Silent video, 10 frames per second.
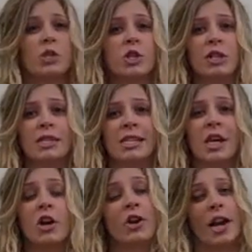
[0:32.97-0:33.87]
which you can
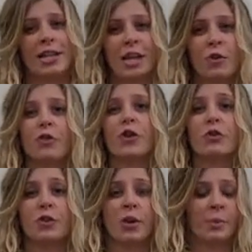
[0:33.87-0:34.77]
see on your handout for
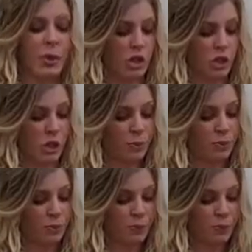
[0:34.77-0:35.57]
your viewing pleasure.